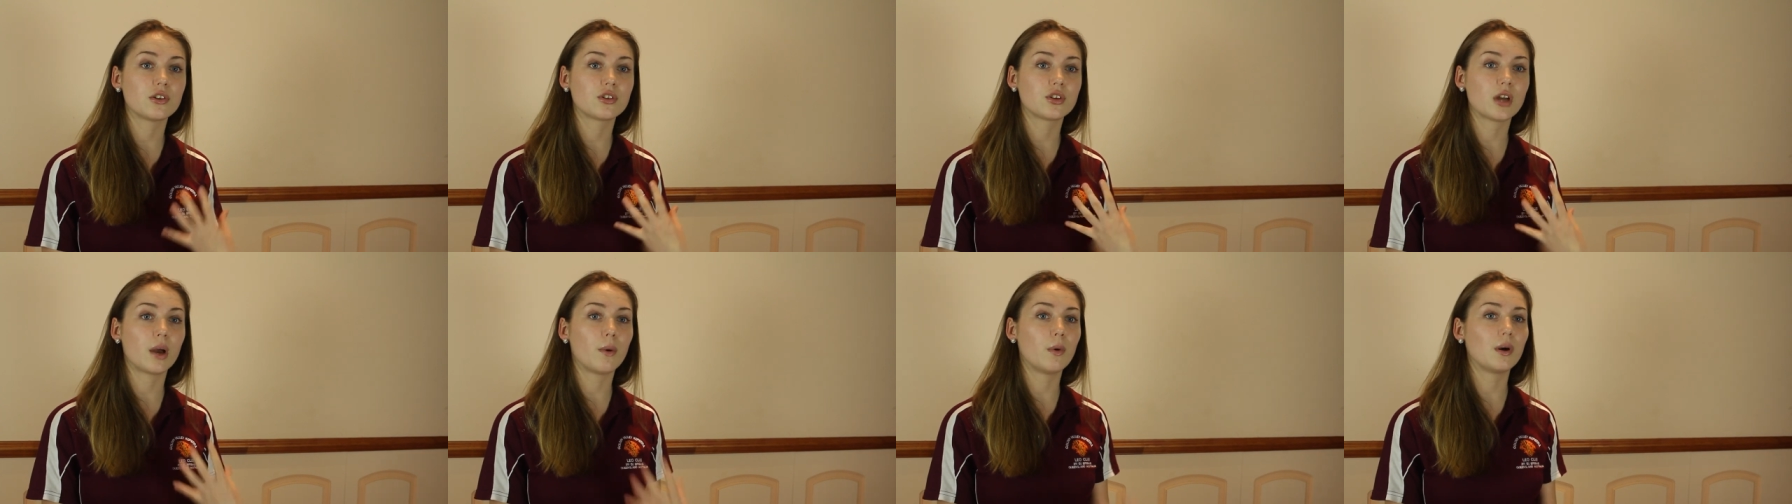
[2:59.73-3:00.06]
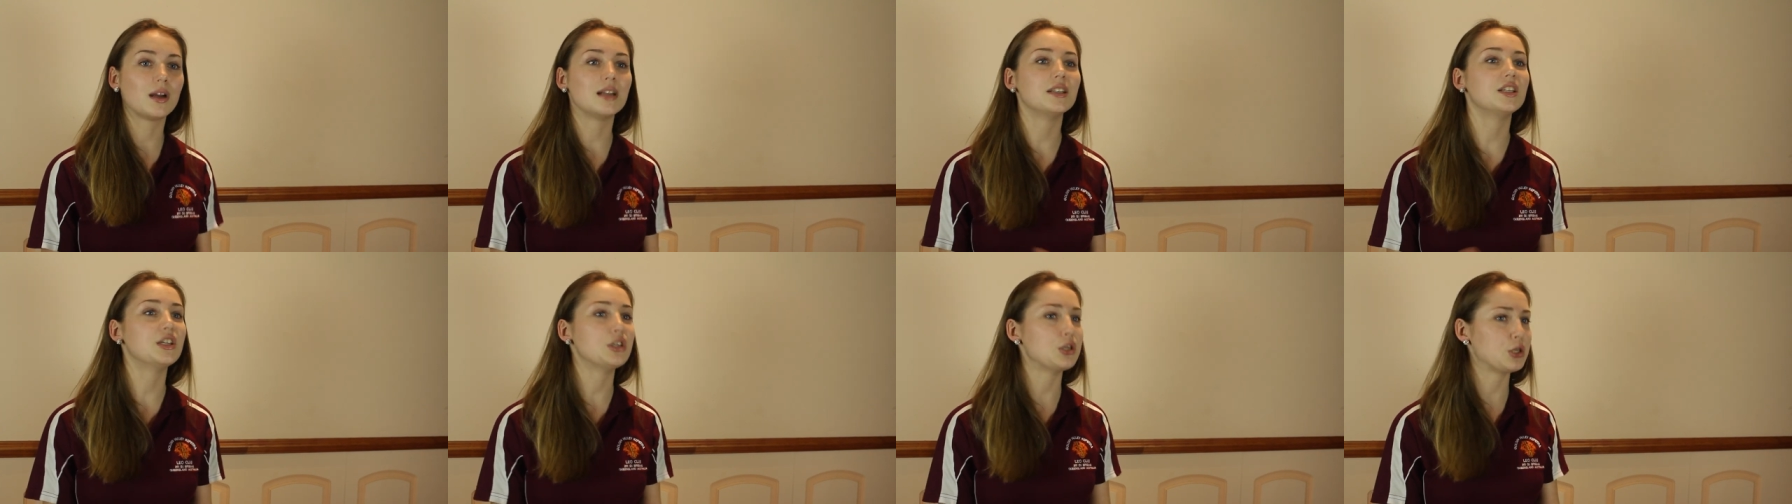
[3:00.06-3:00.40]
which
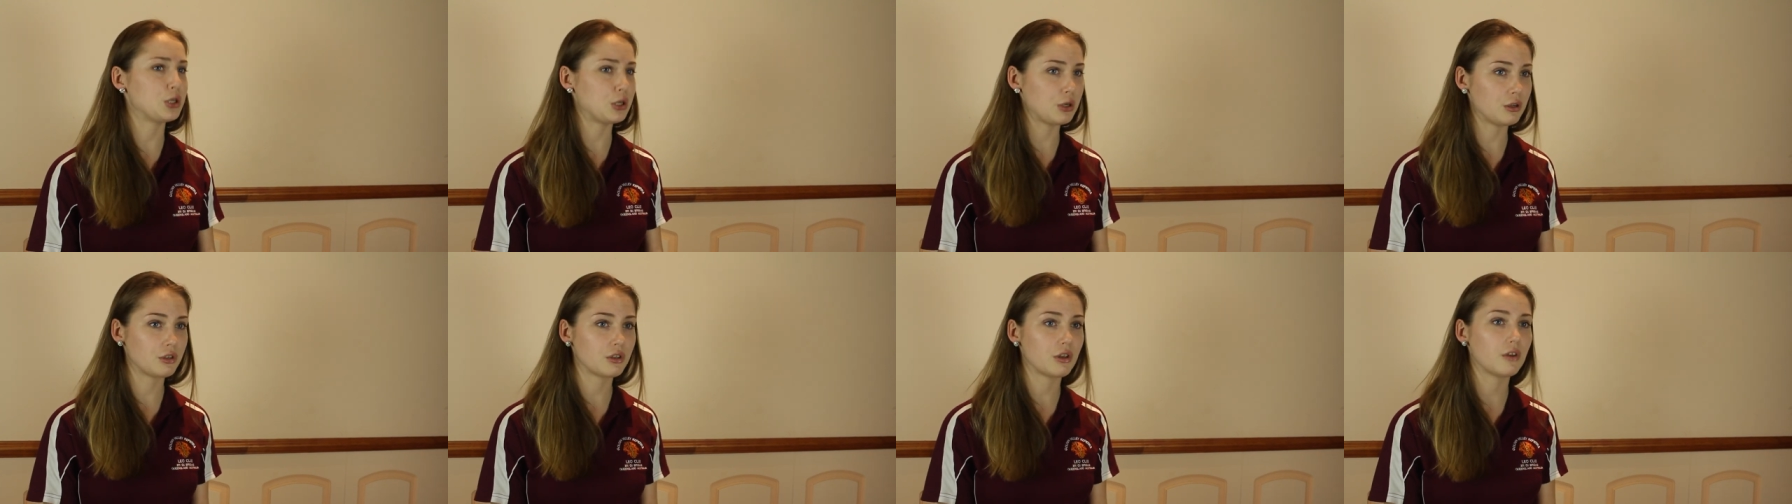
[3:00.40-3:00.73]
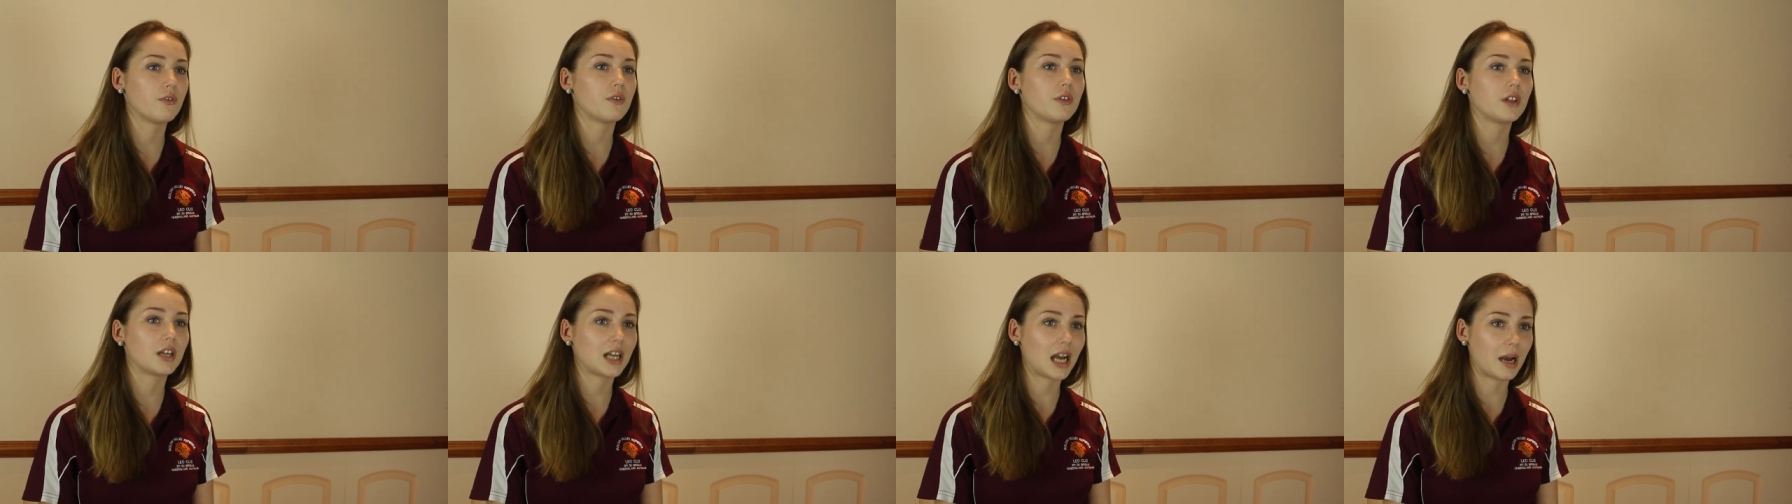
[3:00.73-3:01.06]
I will continue to do
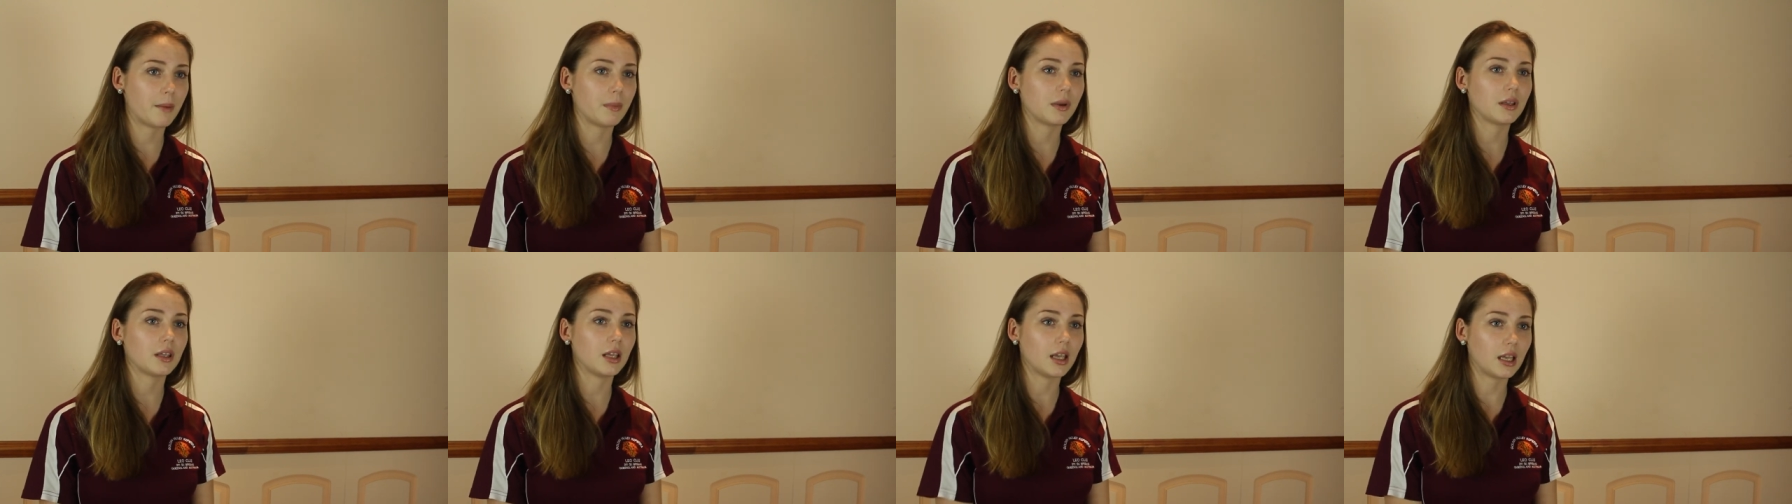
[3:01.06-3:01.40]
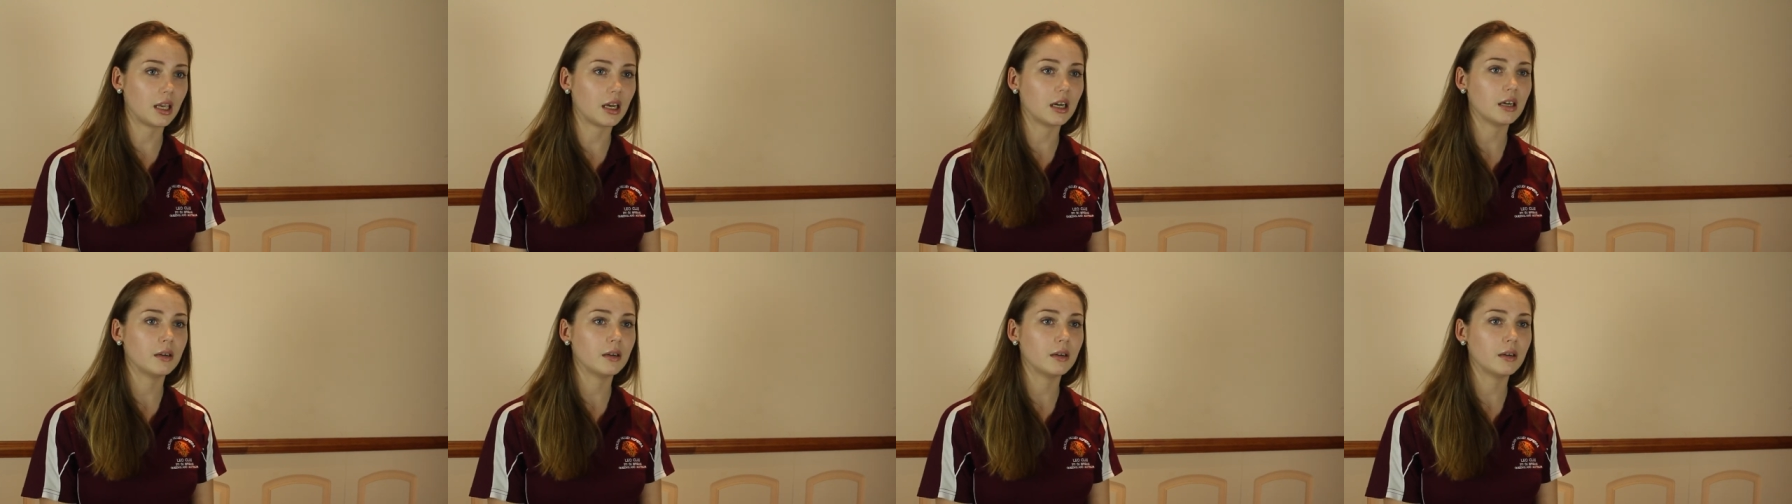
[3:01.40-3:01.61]
so for the coming